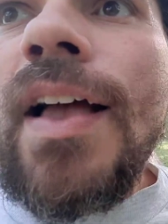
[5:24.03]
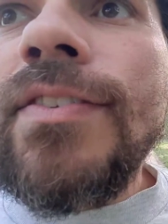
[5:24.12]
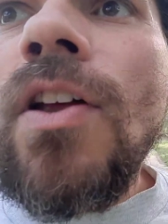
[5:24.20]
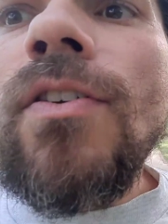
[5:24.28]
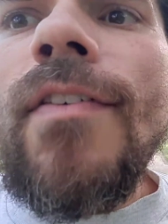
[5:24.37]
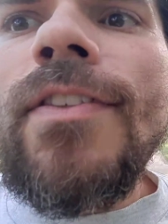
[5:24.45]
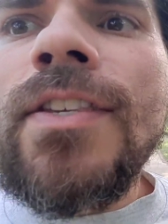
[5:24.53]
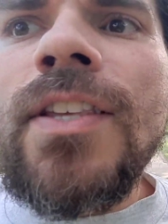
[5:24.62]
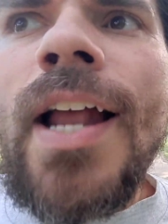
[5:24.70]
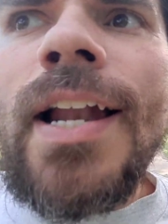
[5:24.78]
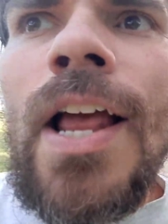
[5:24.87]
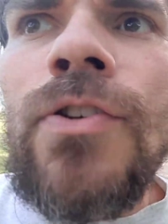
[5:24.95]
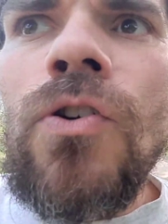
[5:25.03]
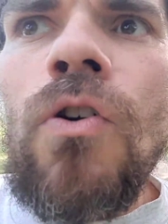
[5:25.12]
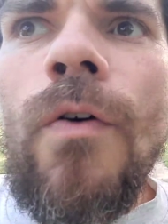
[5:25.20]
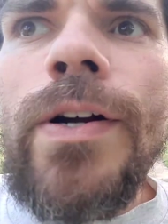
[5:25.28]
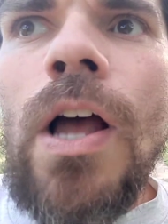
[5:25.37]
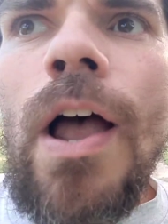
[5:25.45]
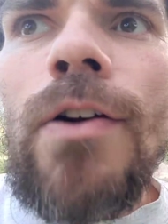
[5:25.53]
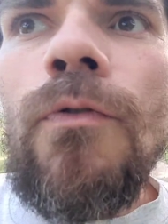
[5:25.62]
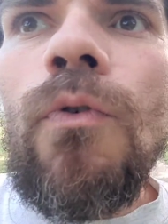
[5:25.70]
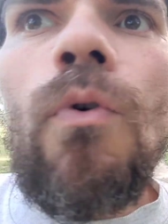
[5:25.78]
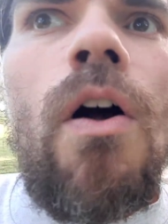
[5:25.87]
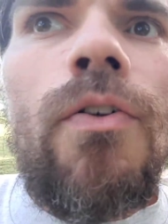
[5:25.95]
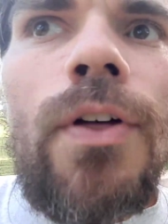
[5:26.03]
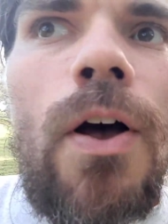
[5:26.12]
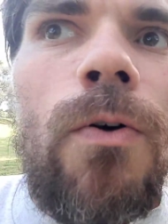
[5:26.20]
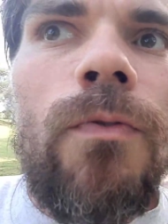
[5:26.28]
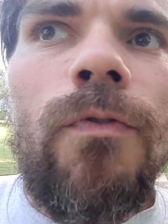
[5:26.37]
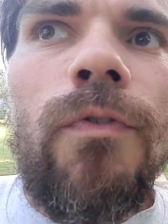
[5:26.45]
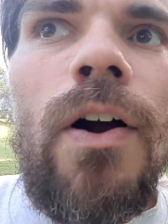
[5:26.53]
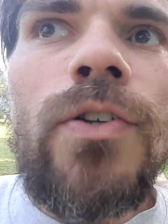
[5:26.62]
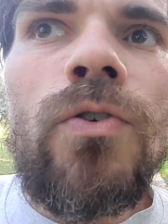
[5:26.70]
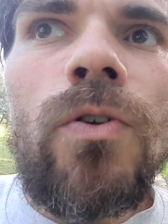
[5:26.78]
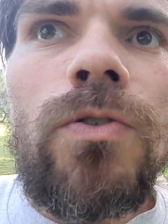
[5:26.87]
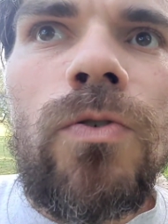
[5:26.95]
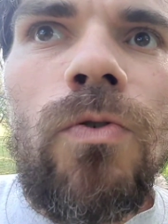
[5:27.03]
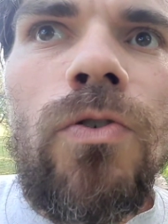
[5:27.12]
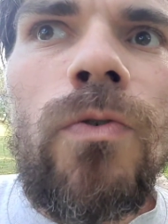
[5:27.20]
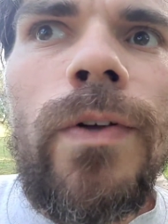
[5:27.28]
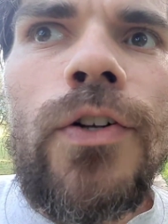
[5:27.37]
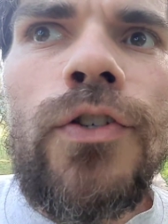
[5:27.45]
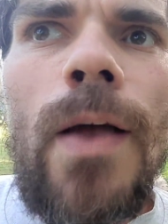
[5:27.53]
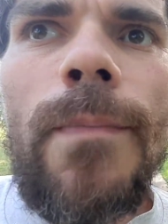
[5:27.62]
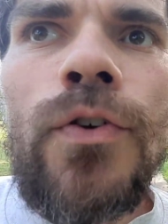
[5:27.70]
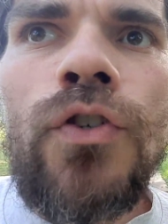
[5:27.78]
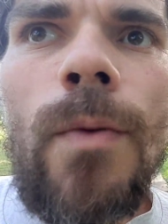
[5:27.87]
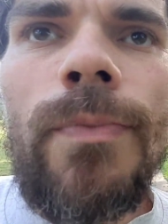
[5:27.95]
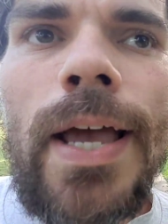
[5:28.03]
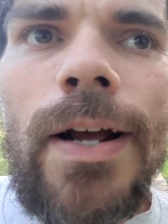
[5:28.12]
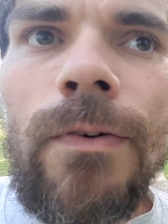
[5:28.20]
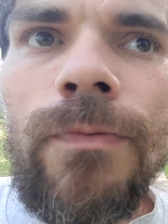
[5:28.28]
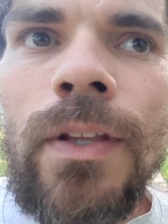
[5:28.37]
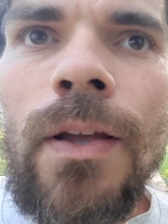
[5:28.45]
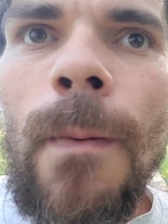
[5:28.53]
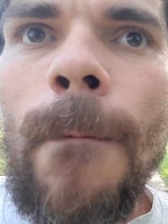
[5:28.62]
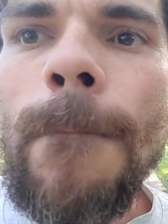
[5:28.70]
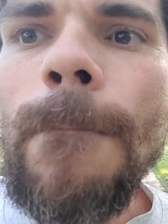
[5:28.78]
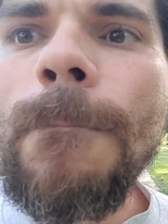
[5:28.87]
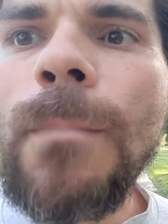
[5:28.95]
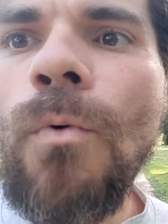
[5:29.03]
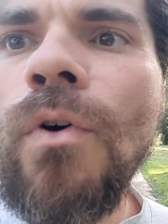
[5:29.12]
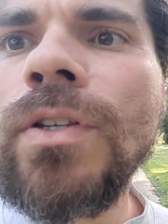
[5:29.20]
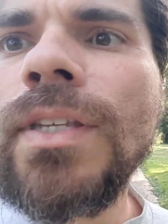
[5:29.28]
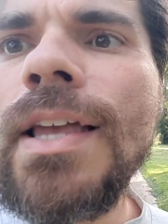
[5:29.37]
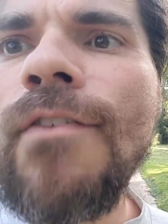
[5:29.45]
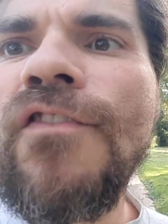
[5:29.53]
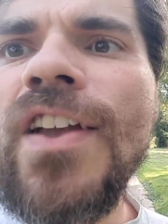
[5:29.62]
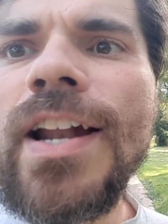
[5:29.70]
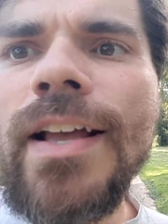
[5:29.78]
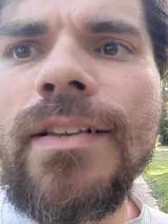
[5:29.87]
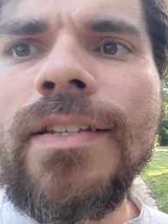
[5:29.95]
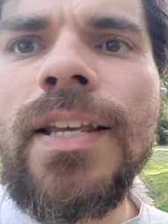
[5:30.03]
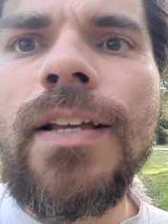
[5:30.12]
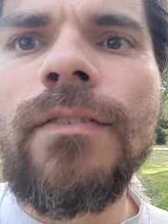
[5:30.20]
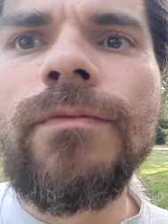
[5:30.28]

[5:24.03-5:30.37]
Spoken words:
I still give the slight edge to Corey Hine overall, though, as far as who's win the championship there. But we'll see at Phoenix.